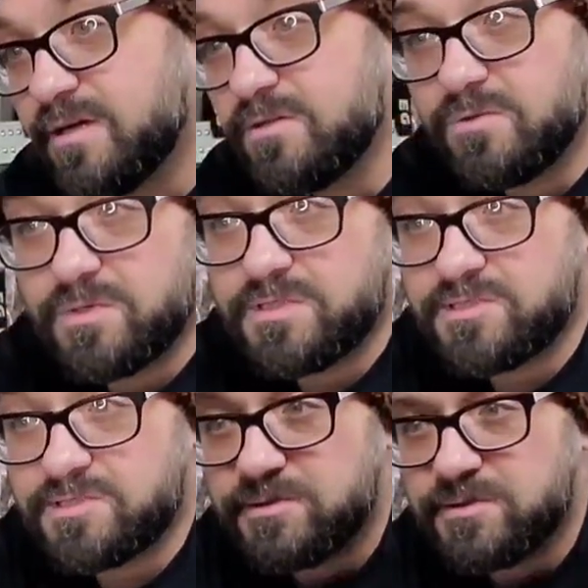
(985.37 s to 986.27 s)
don't know what
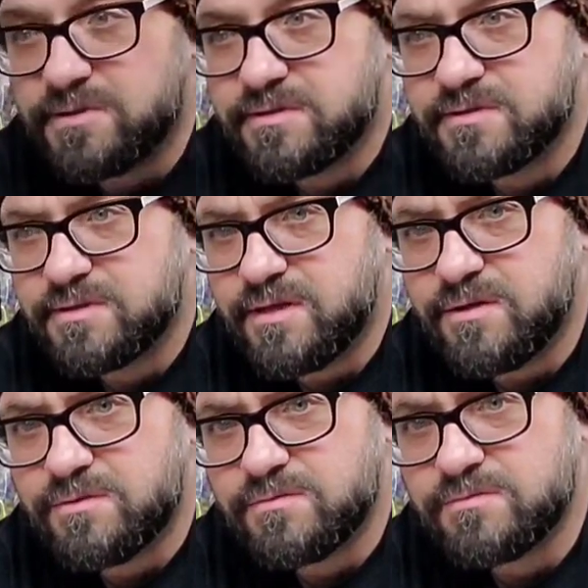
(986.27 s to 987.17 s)
he's doing.
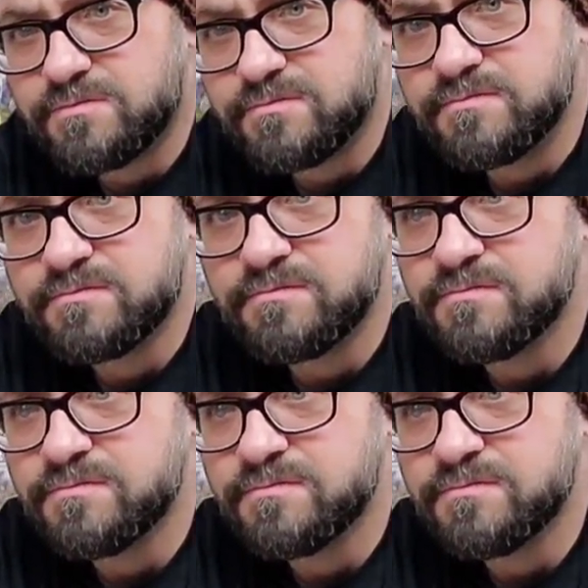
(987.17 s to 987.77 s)
Oh. Much